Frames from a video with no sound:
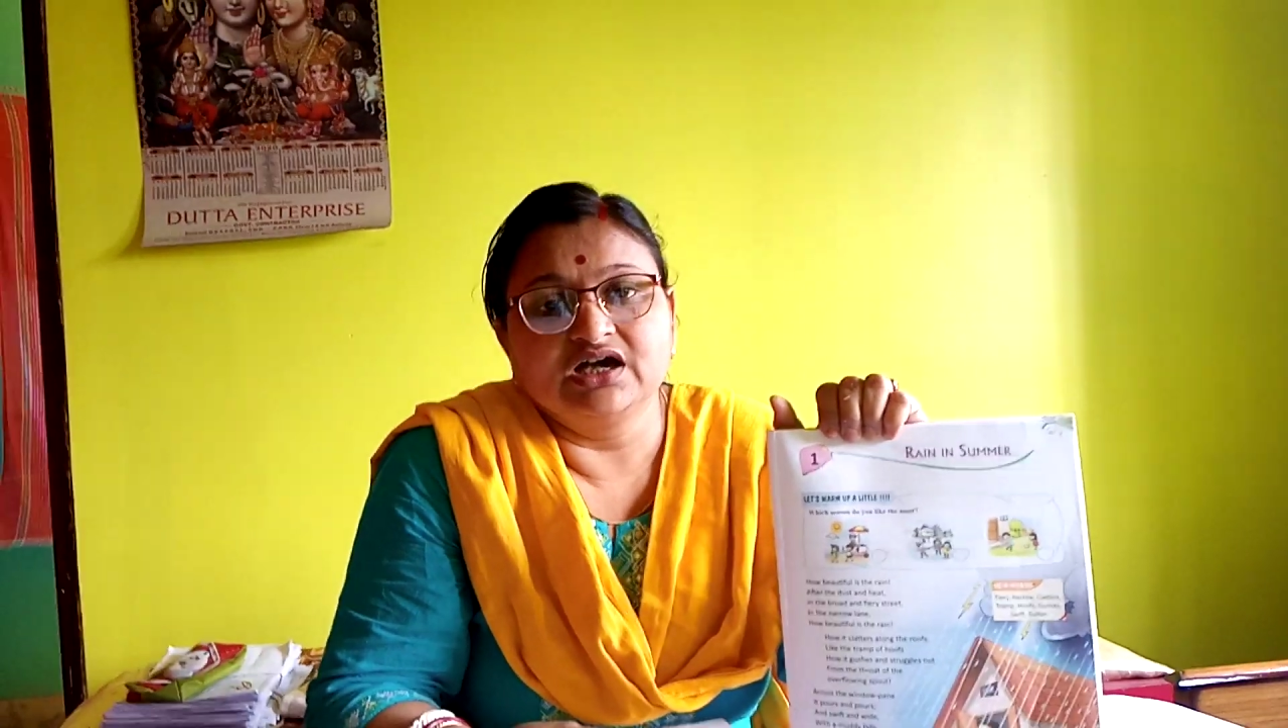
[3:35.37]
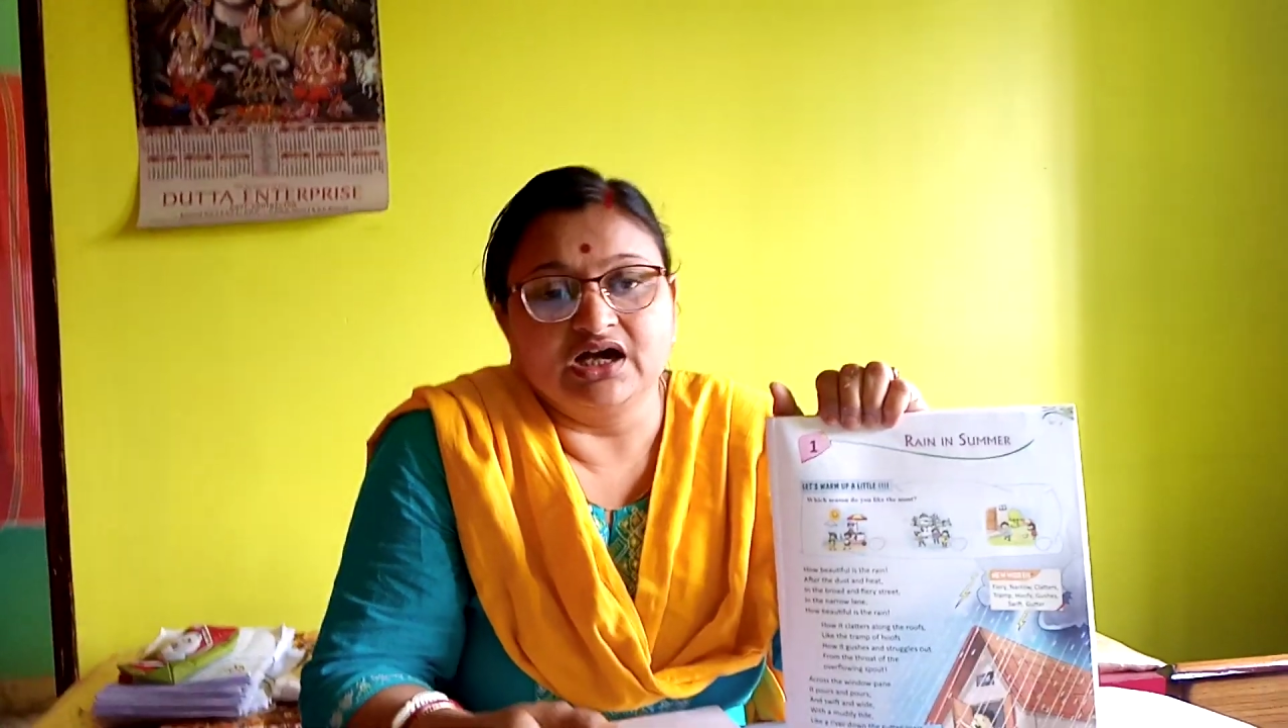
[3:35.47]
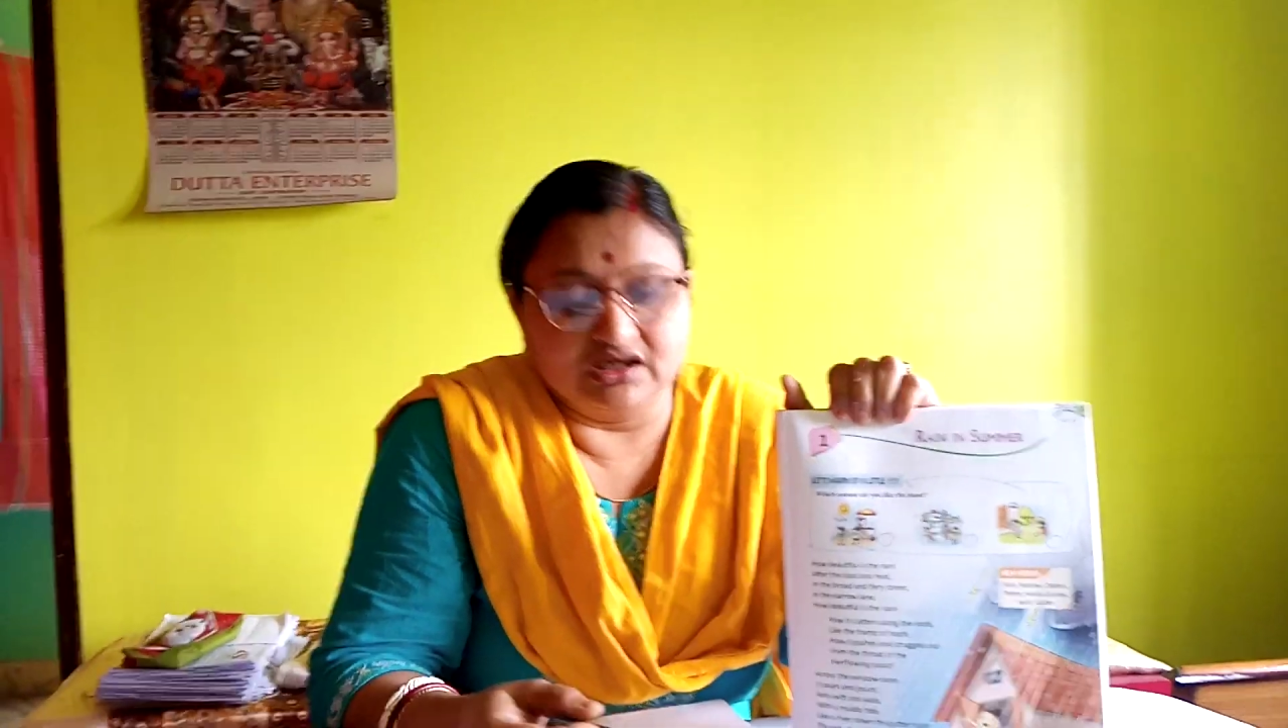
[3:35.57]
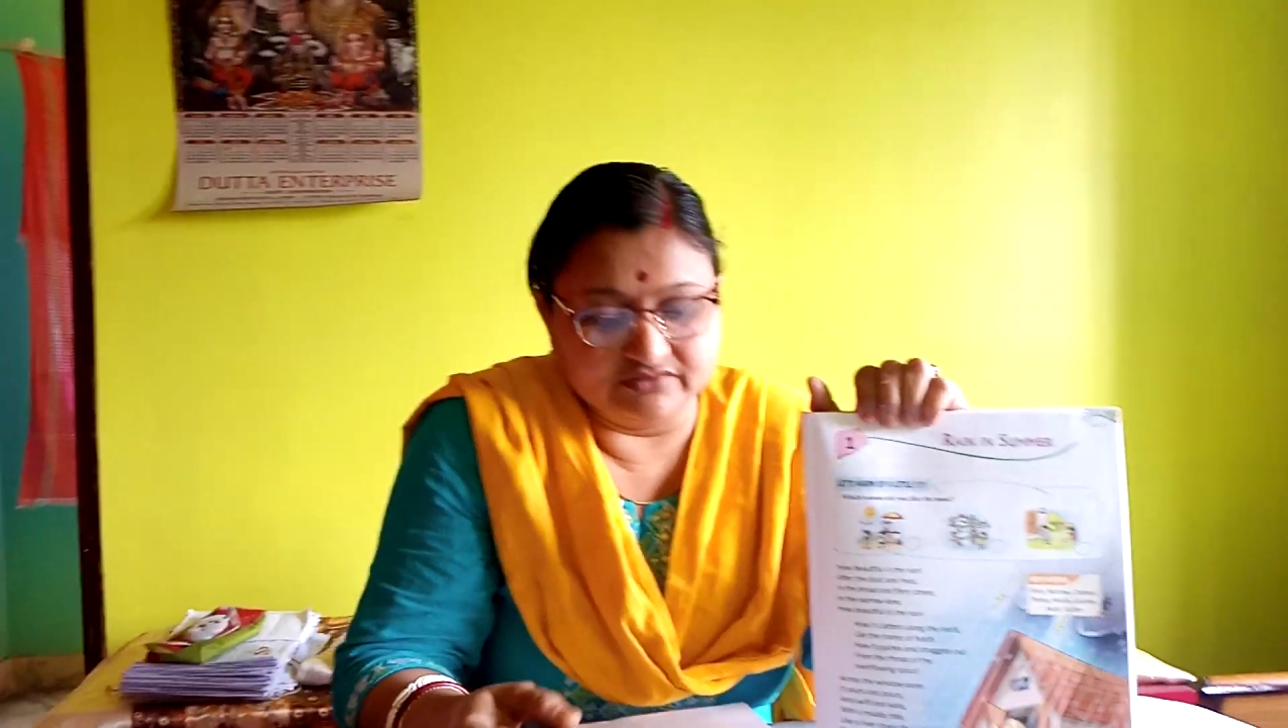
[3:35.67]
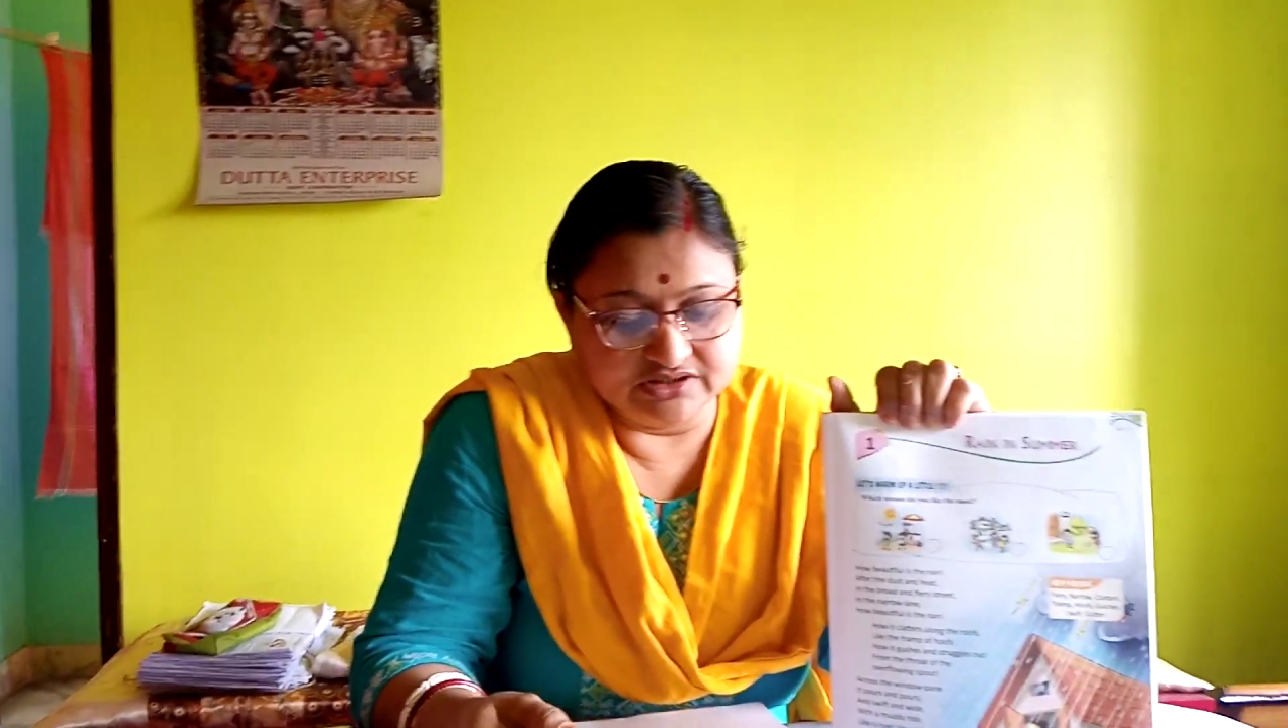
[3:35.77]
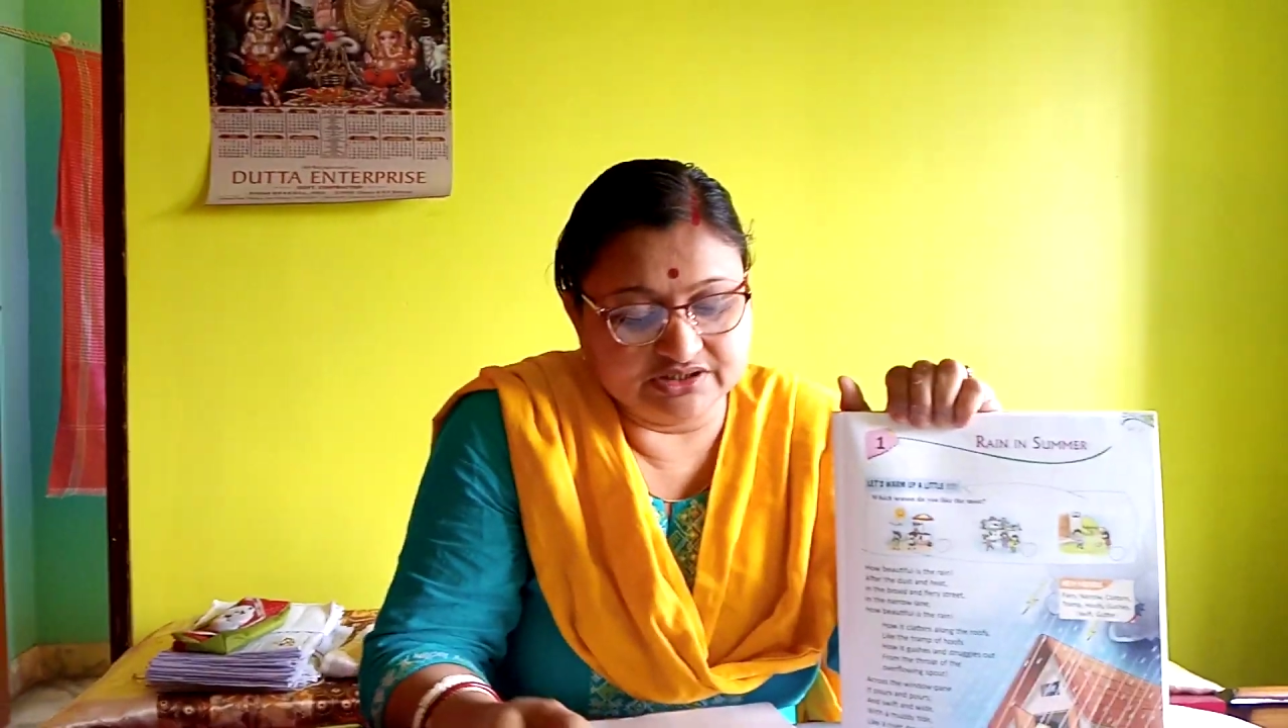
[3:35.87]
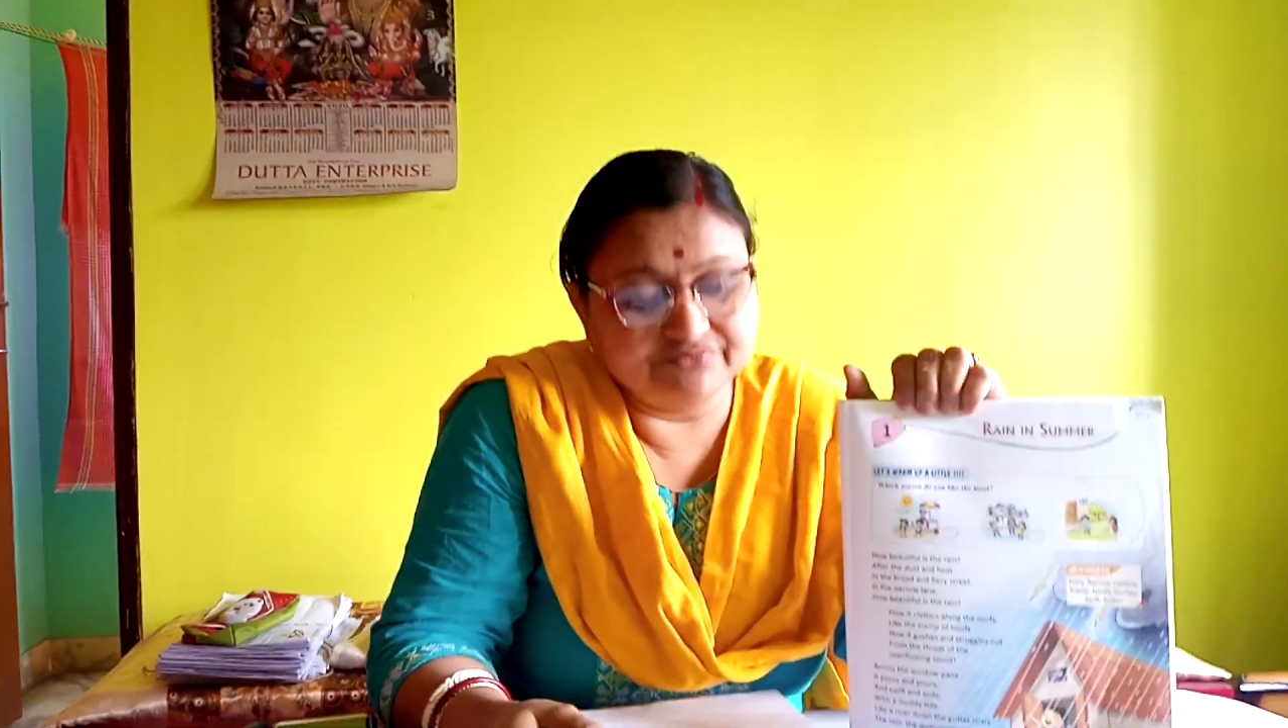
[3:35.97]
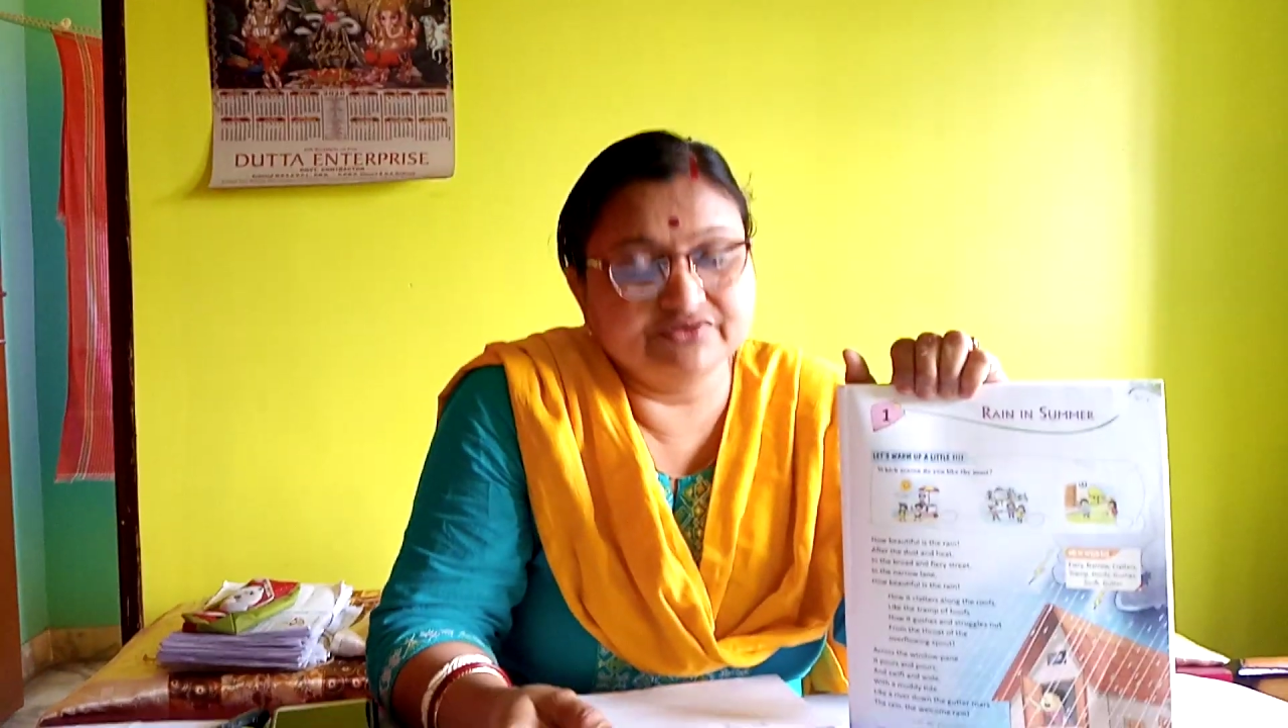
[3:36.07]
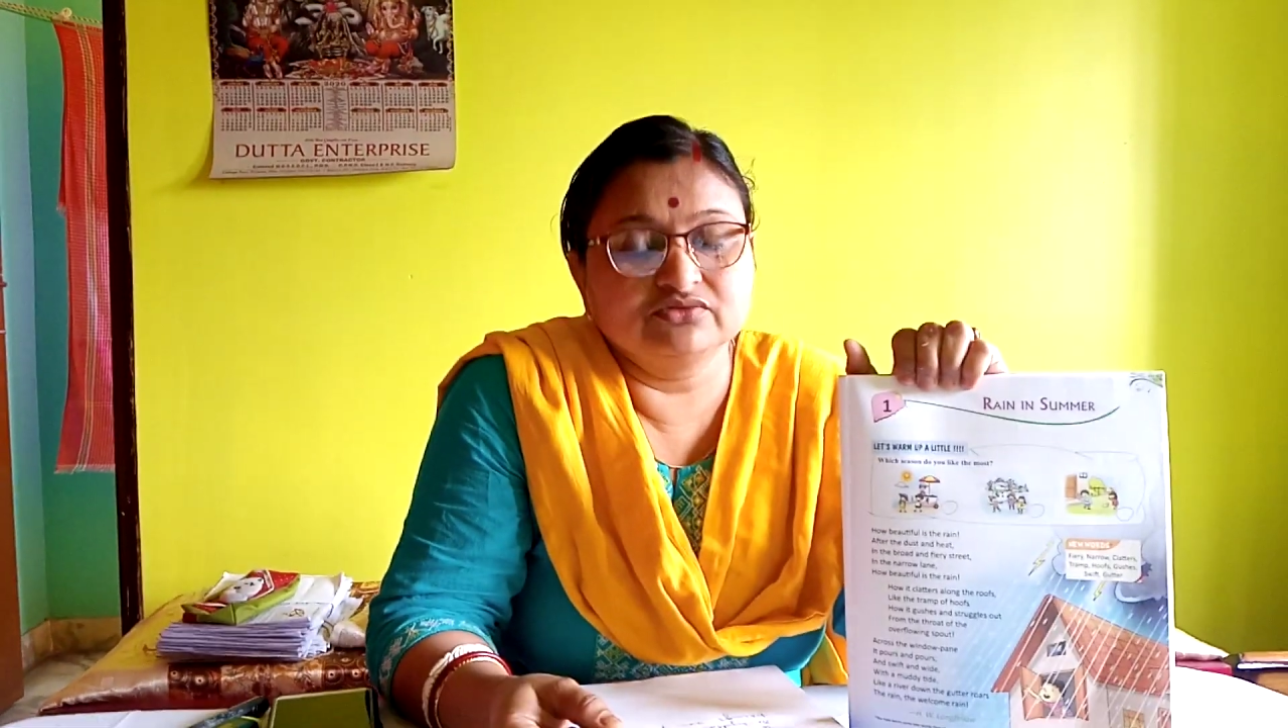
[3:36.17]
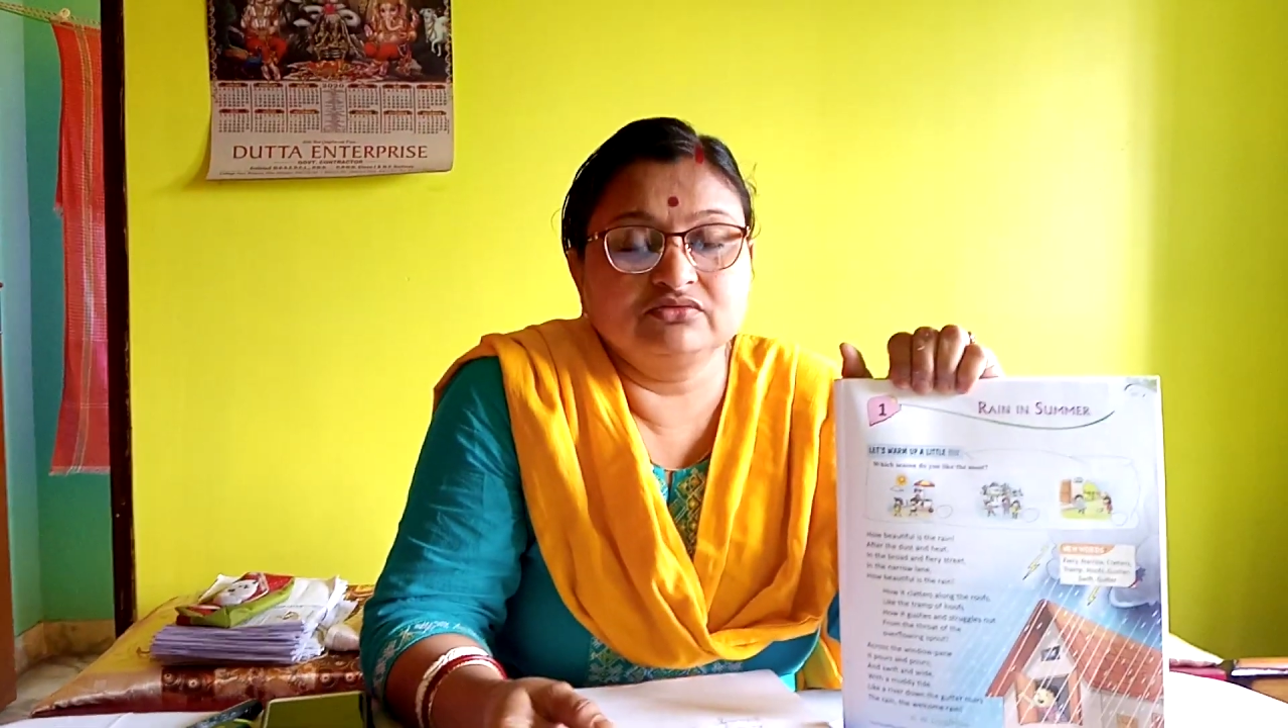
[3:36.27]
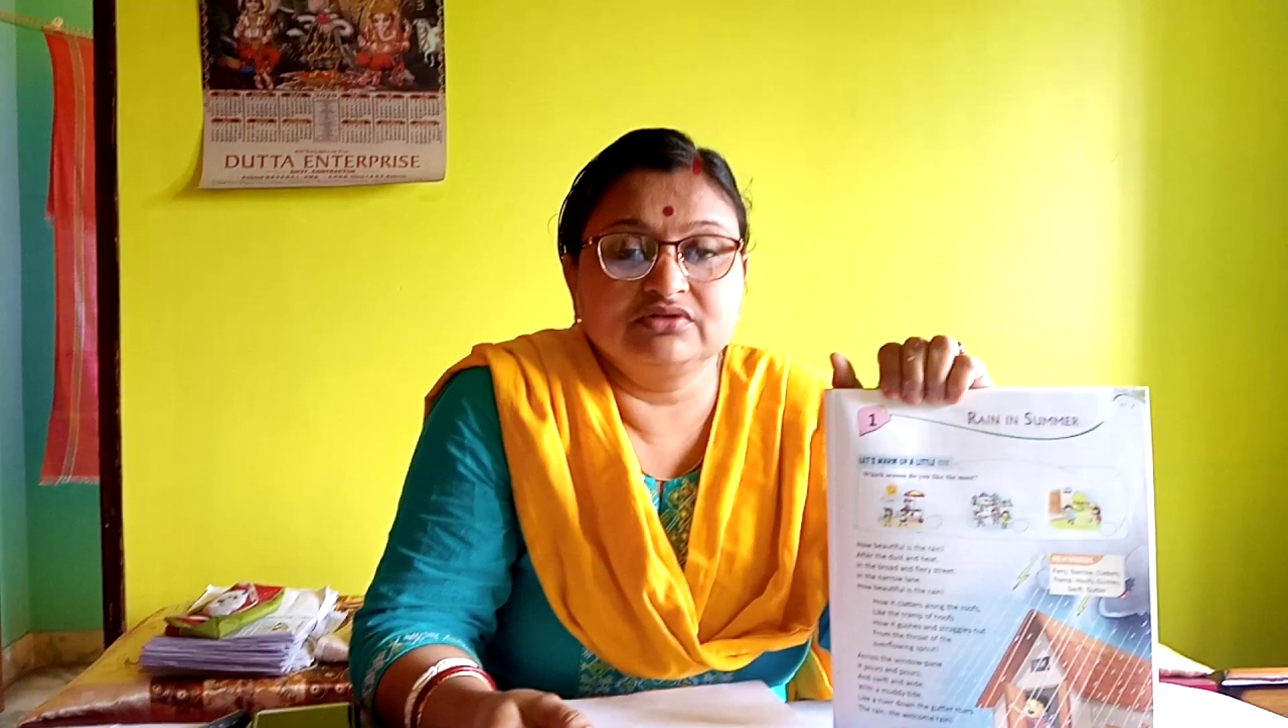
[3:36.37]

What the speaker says: I will give you